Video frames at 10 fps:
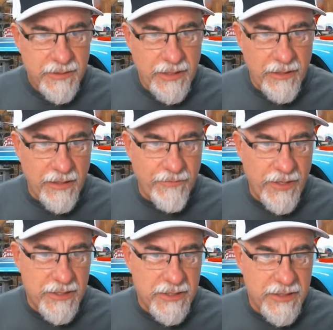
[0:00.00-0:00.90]
Terry, I
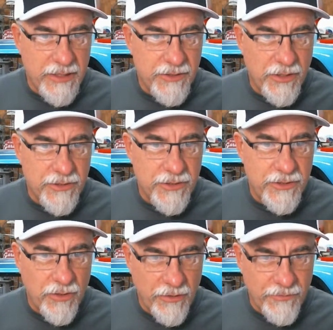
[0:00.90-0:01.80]
found a 69 Dodge
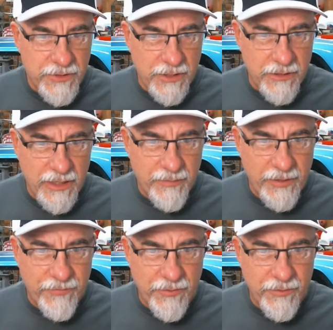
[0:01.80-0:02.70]
Dart for sale near
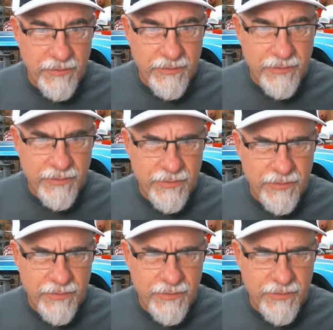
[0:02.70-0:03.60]
me for
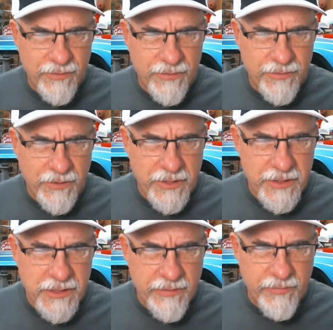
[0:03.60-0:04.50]

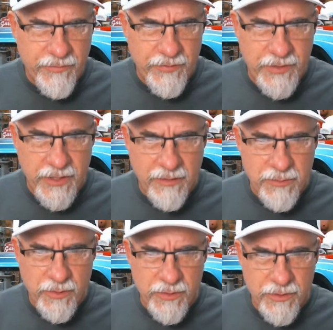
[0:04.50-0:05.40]
$3,750.
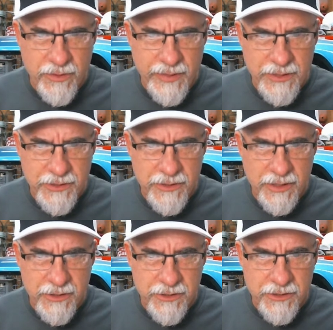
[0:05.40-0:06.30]
Comes with 2 engines
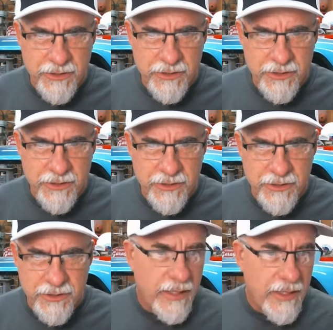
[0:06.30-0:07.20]
and a transmission,
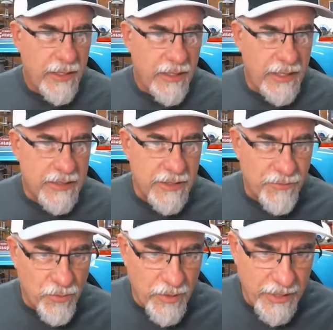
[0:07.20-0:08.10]
and has
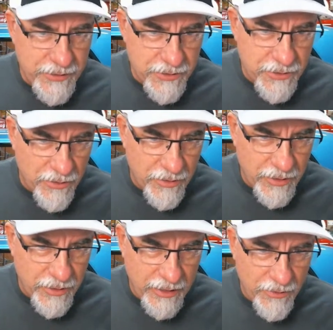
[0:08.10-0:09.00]
a roll cage
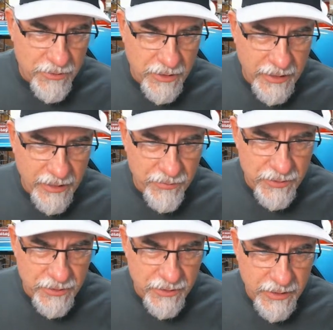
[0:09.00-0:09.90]
installed, and it looks like it
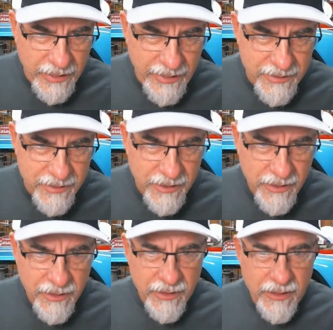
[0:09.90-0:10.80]
was hit
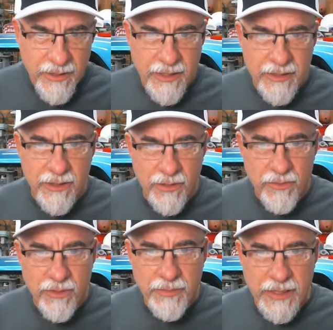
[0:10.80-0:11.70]
in the
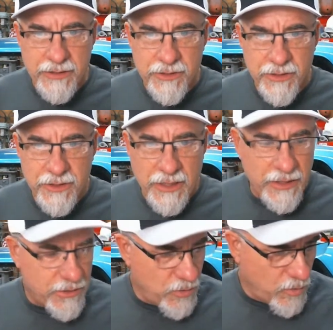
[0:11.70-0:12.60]
lower passenger
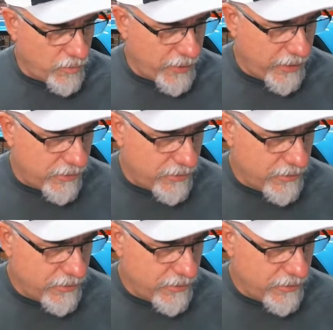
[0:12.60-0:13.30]
side quarter panel.